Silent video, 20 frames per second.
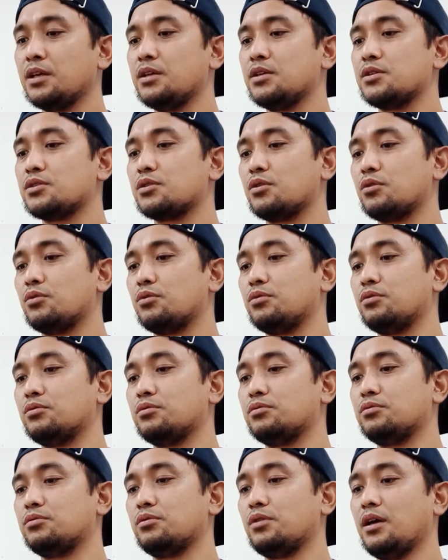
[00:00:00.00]

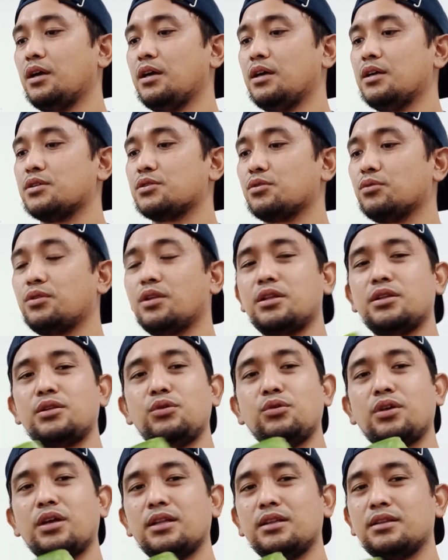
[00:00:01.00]
So that
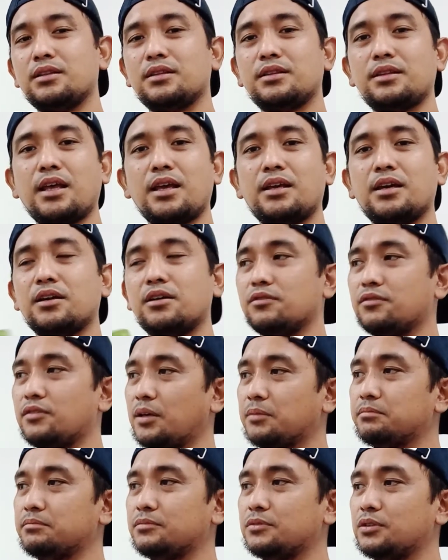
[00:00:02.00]
you can take care of
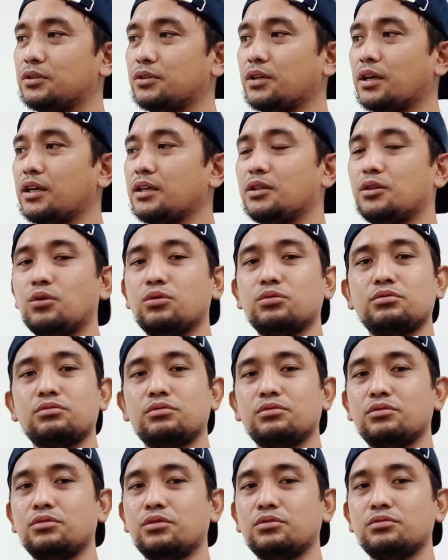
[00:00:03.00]
them. Okay, don't
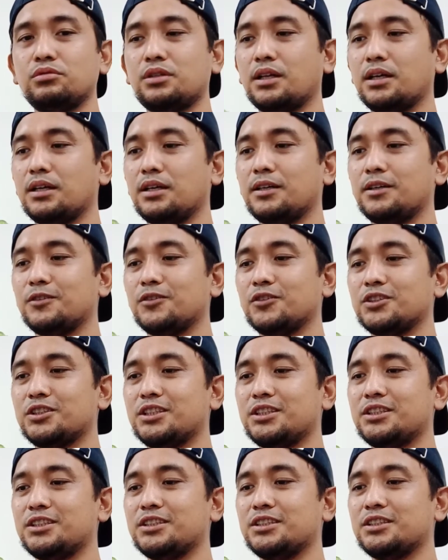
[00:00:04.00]
what's
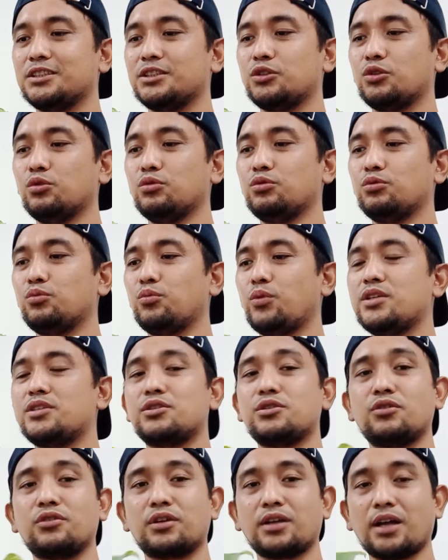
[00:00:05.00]
this, don't
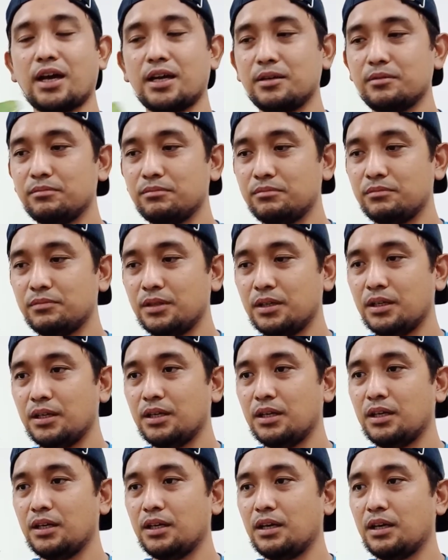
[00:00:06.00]
waste your time
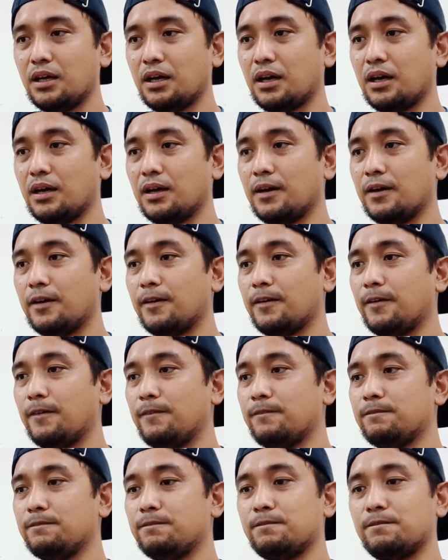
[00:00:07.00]
uh,
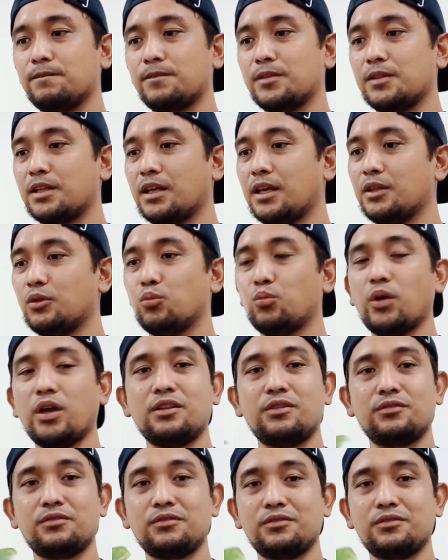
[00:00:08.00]
and wait.